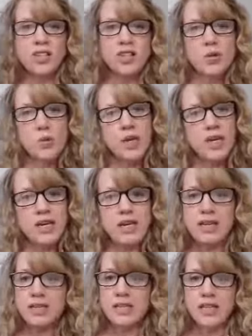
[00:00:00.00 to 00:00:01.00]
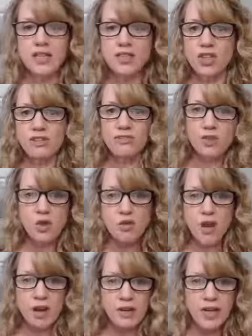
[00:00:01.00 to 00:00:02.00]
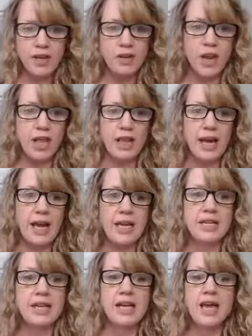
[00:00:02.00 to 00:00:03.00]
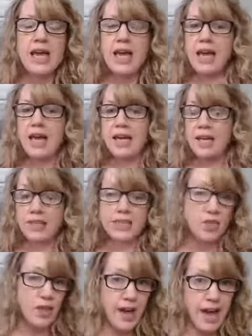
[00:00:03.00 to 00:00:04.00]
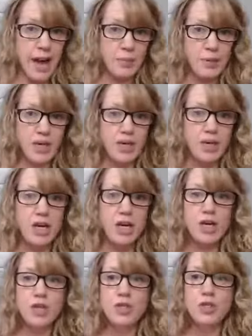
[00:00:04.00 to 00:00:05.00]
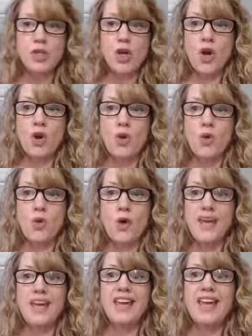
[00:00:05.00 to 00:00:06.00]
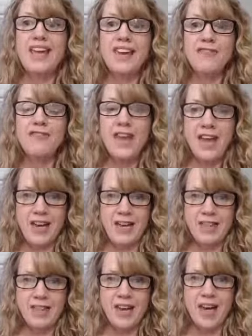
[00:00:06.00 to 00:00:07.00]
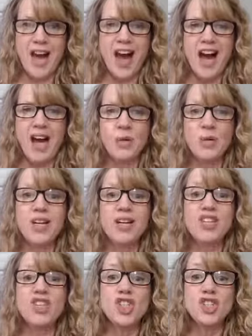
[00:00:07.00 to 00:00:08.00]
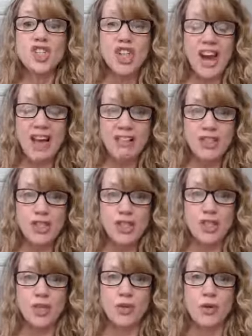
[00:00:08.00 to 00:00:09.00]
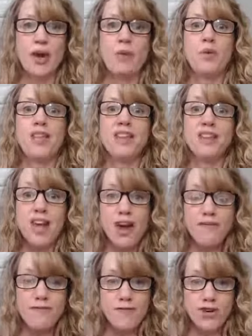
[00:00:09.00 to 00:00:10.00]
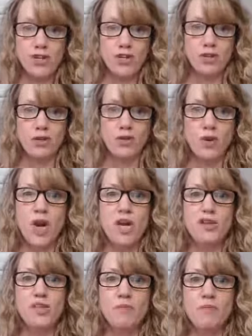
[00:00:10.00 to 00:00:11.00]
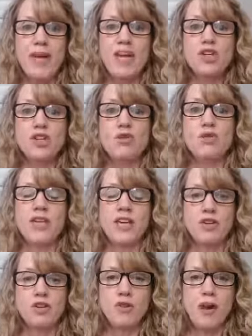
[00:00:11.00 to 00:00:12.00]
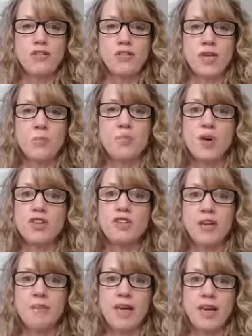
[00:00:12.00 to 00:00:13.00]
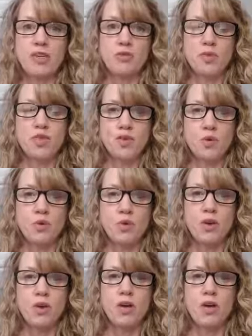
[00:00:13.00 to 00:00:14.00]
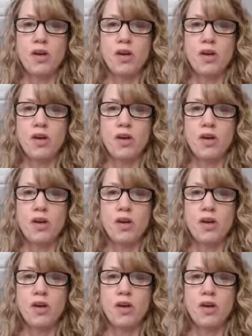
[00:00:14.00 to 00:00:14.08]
in the weeds and it's going to float around in internet land and nothing's going to happen. So if anything, I would challenge you and would love for you to make sure that you have some project management tool